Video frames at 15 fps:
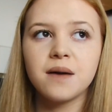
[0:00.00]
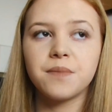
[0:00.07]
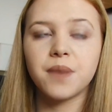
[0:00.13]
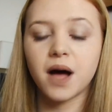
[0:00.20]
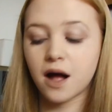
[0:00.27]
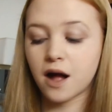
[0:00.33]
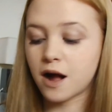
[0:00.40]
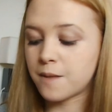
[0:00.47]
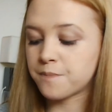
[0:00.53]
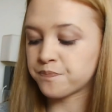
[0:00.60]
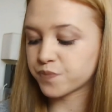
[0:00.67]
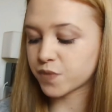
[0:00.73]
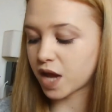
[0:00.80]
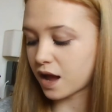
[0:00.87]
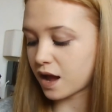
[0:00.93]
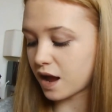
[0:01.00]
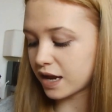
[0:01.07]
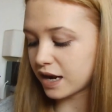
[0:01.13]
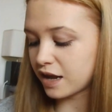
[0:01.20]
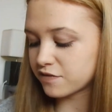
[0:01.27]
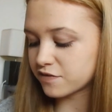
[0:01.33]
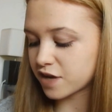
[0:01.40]
but I
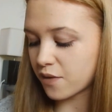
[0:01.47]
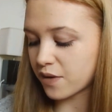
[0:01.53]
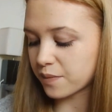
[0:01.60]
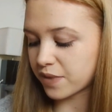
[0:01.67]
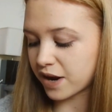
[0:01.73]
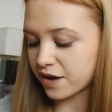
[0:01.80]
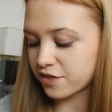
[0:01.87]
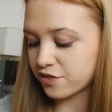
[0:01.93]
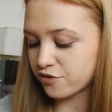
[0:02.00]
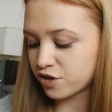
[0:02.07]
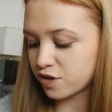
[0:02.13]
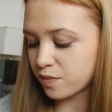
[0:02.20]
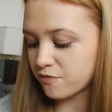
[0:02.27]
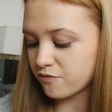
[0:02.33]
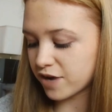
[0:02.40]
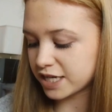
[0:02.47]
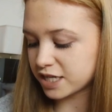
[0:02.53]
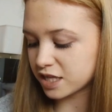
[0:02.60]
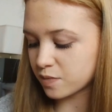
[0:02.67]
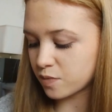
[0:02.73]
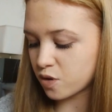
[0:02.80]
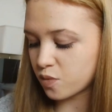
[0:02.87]
love going back through them and
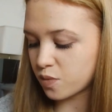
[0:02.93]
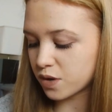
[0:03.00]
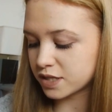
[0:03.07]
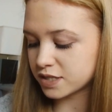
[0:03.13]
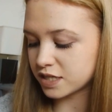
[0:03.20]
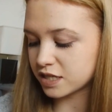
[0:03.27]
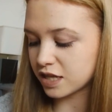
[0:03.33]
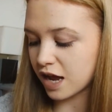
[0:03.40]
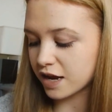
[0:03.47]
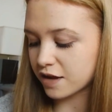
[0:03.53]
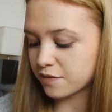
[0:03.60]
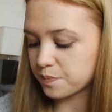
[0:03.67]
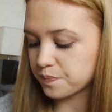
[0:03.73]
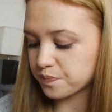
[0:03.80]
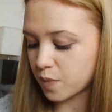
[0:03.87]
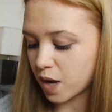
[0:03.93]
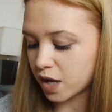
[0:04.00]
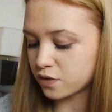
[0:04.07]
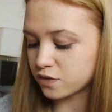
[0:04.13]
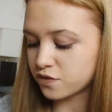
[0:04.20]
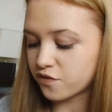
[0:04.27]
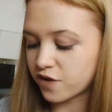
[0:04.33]
reading them all, because it's like my
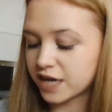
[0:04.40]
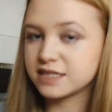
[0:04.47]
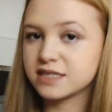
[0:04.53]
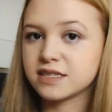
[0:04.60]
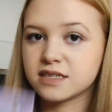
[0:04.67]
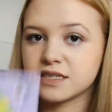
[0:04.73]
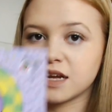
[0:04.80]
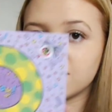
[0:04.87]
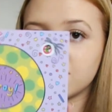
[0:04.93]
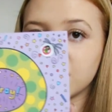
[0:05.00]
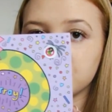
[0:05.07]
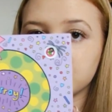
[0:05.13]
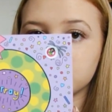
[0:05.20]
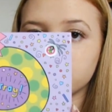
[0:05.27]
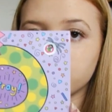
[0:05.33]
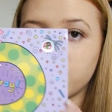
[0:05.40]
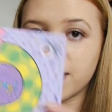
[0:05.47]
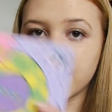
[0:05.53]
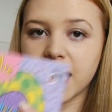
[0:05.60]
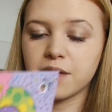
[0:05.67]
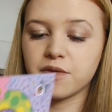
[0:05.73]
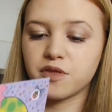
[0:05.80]
old friends and stuff. Like this was for my
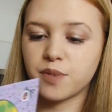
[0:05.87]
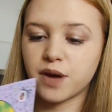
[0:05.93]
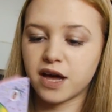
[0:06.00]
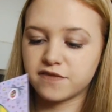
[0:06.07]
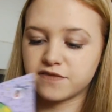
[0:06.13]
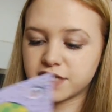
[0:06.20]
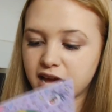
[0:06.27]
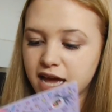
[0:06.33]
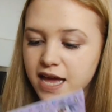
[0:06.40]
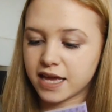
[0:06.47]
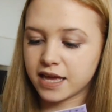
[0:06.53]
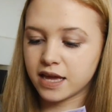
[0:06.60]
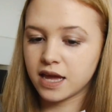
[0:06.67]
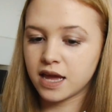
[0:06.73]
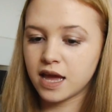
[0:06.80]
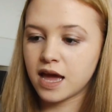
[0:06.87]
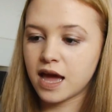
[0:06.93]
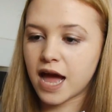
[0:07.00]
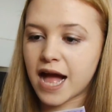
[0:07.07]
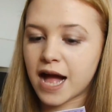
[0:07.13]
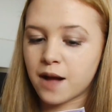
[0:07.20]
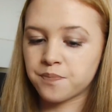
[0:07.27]
8th birthday,
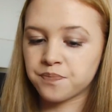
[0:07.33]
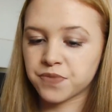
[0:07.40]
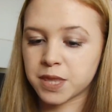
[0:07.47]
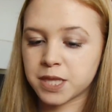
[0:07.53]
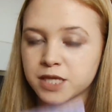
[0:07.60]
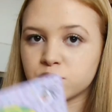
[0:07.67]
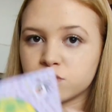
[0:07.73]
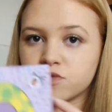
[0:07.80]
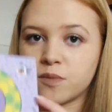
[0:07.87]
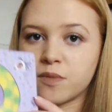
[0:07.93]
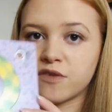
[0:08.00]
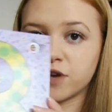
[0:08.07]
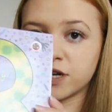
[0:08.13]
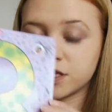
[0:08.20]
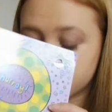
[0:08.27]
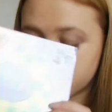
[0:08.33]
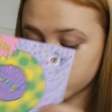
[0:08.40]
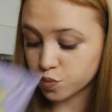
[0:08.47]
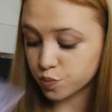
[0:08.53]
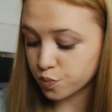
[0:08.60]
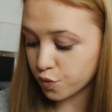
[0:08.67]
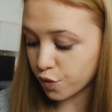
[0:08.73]
and this was from a friend
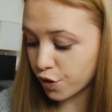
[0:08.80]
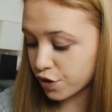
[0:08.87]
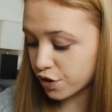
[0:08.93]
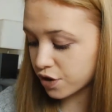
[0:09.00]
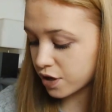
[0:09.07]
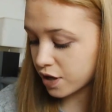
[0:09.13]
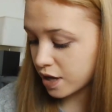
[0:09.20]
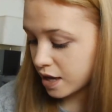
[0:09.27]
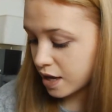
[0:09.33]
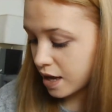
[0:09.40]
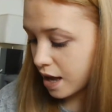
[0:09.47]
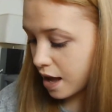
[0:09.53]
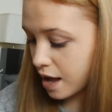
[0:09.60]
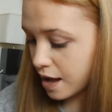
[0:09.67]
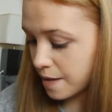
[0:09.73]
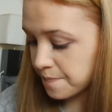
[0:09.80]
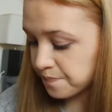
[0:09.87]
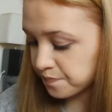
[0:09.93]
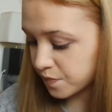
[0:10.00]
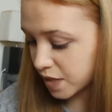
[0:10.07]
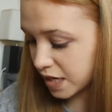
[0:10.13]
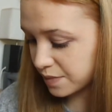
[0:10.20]
called Brooke. Let
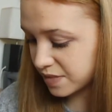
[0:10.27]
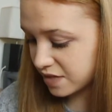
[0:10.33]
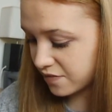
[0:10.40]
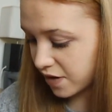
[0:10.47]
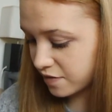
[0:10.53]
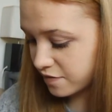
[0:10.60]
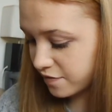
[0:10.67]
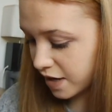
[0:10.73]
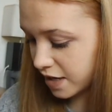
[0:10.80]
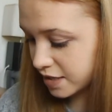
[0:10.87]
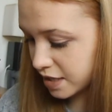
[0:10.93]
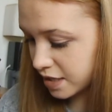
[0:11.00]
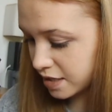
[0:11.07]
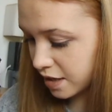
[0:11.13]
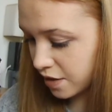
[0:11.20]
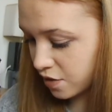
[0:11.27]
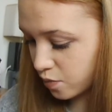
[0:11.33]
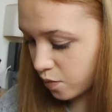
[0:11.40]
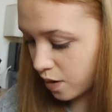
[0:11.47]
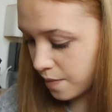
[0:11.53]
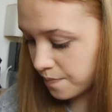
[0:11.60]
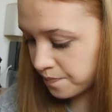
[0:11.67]
me see if I can find another
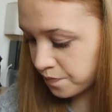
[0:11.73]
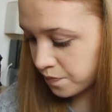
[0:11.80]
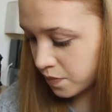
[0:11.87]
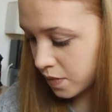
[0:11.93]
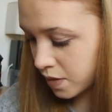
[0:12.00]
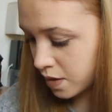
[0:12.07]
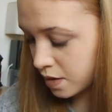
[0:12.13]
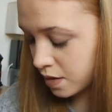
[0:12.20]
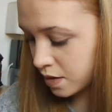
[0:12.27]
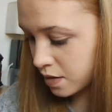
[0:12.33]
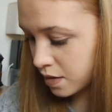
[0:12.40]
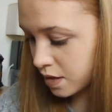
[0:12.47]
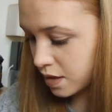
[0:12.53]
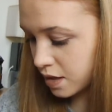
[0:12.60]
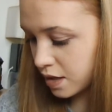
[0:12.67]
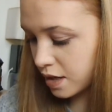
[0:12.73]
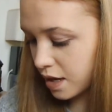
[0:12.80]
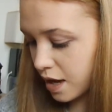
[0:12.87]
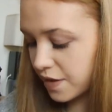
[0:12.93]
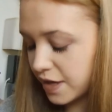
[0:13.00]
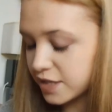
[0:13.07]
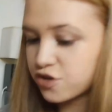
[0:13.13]
one.
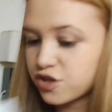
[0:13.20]
And there's